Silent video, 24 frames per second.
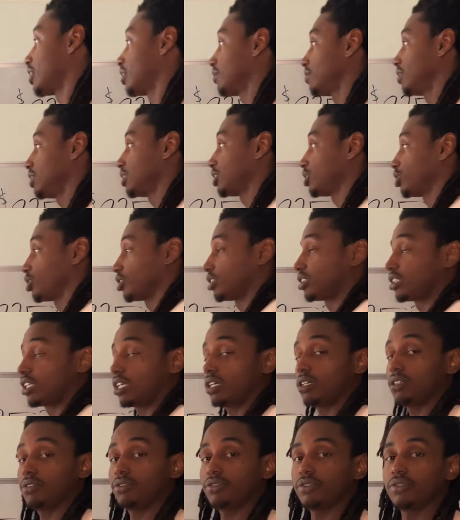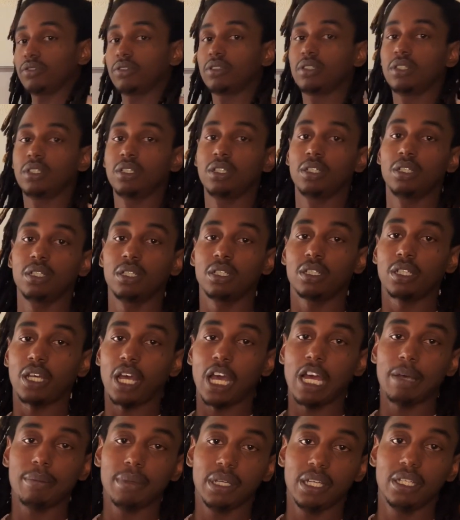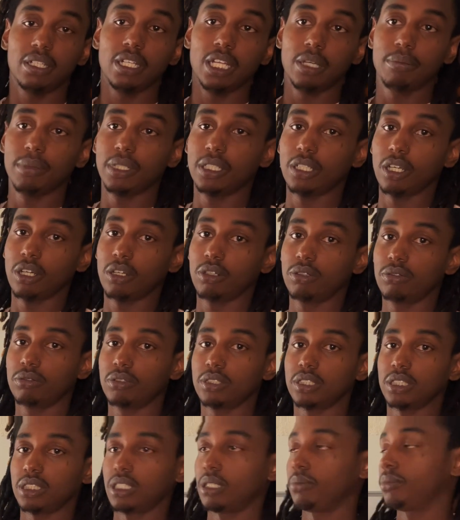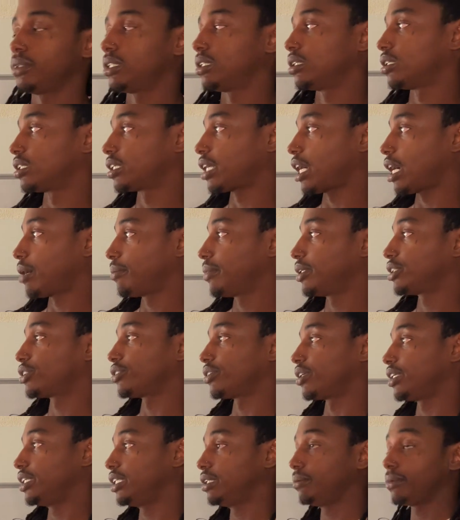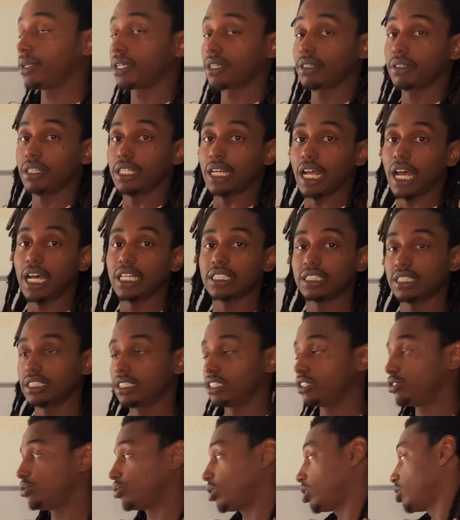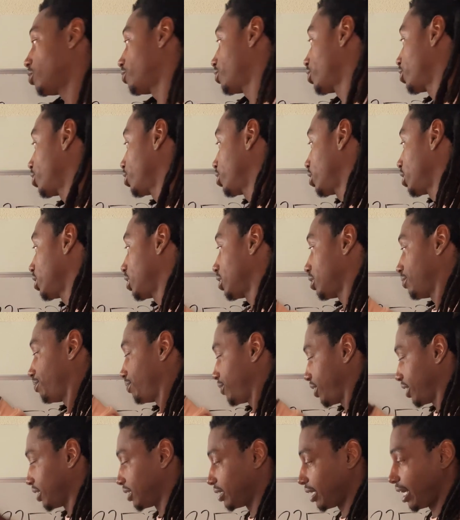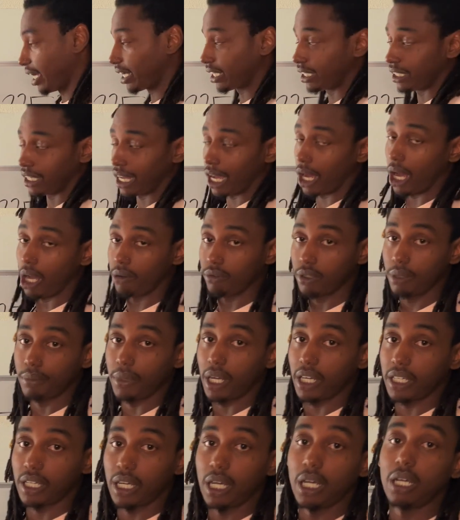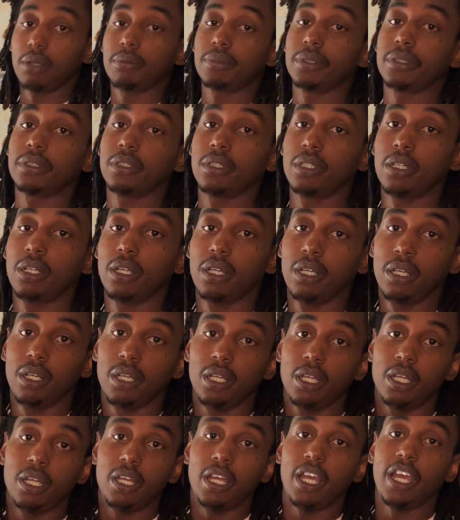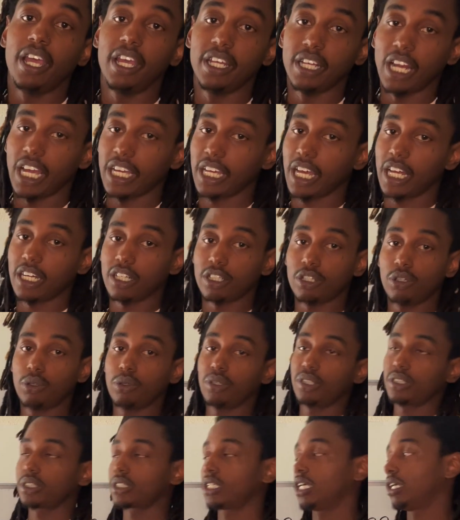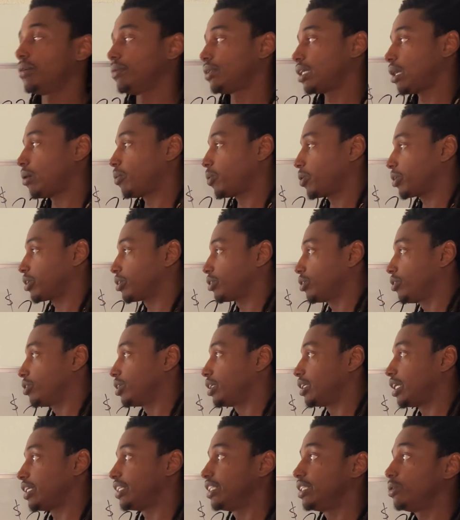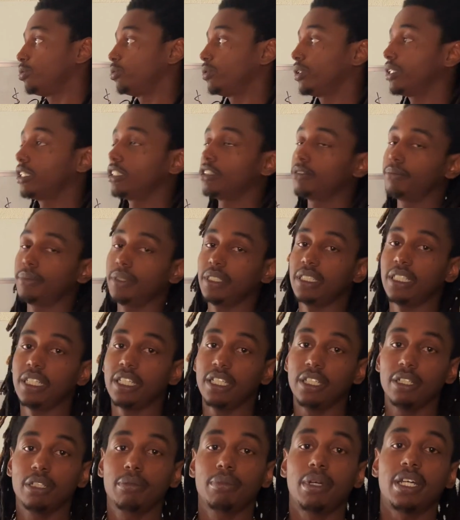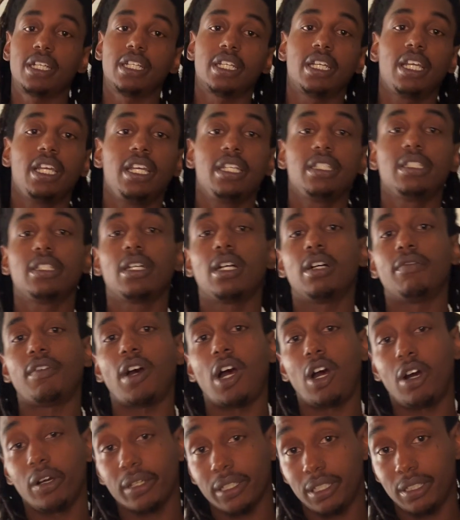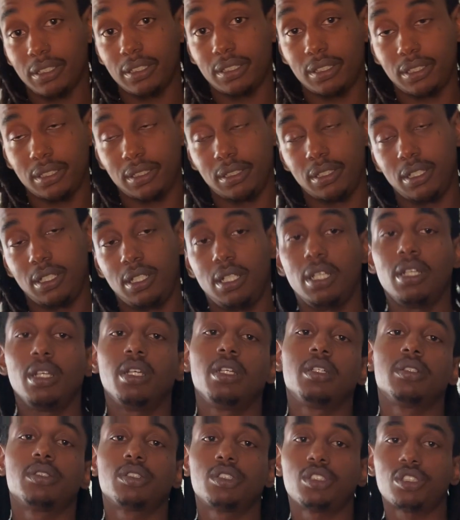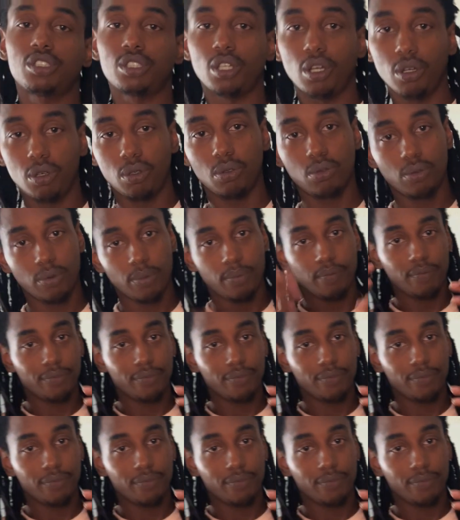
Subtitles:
of this yourself, comment, let me know, send me a comment or email, and I'll send you over exactly how I run my comps. And I got a course coming, I'm working on it. It will be here by the end of August. So